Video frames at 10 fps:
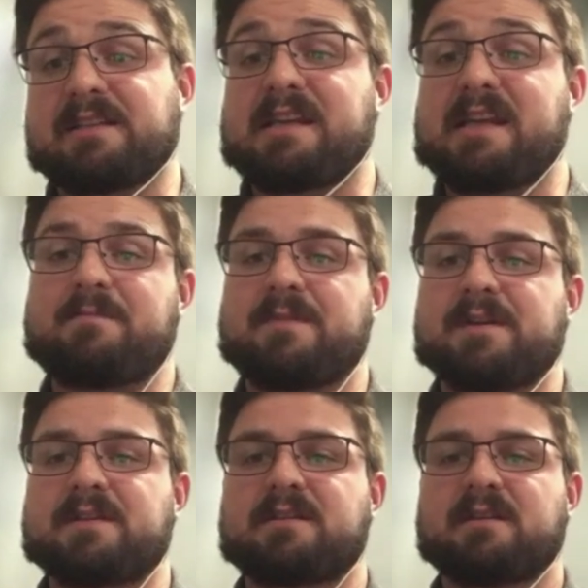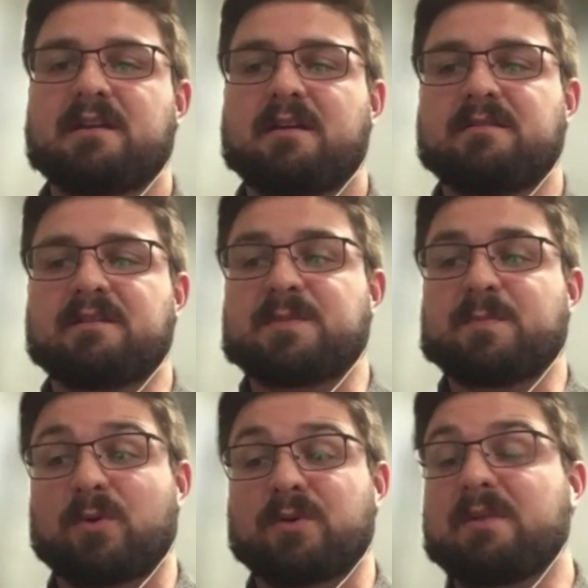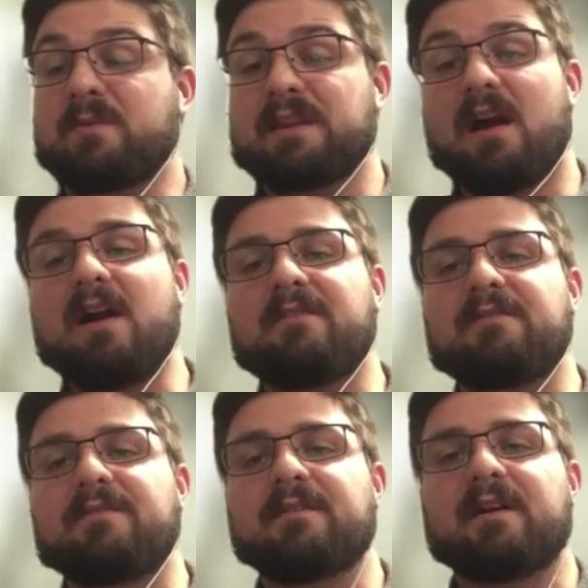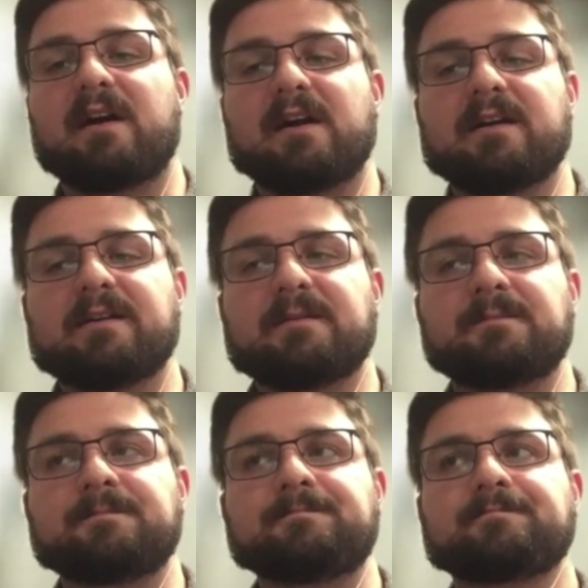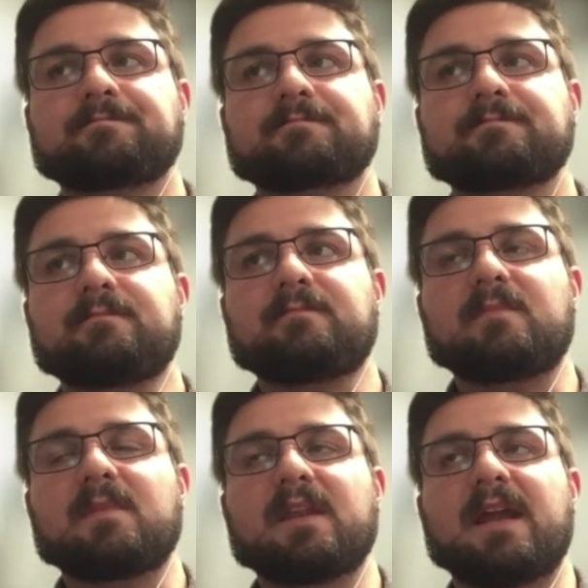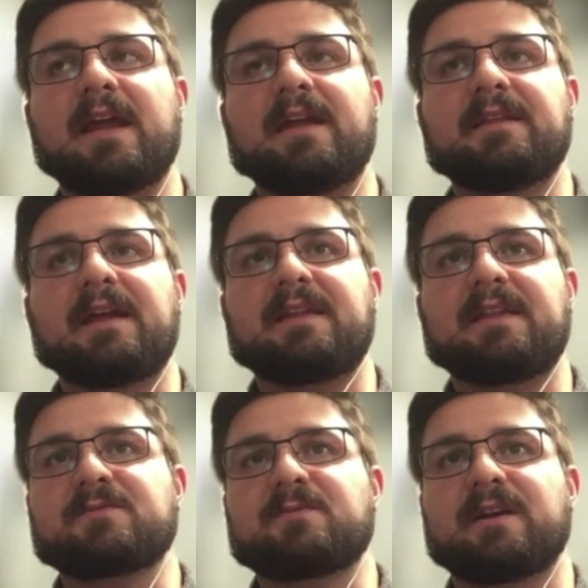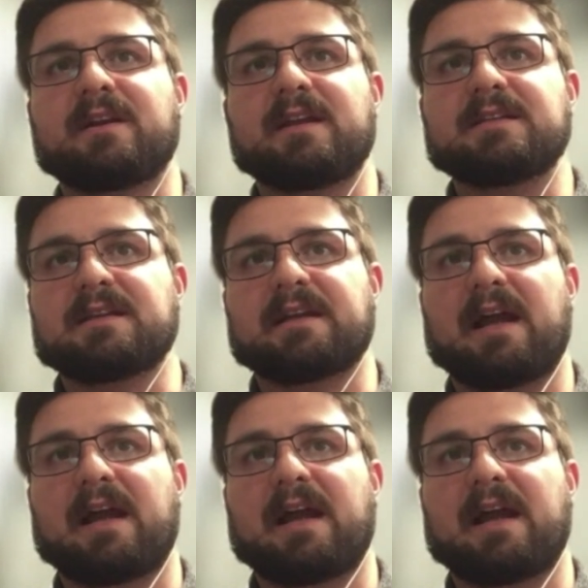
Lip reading: to keep this sport that we love. And that's what it is. Like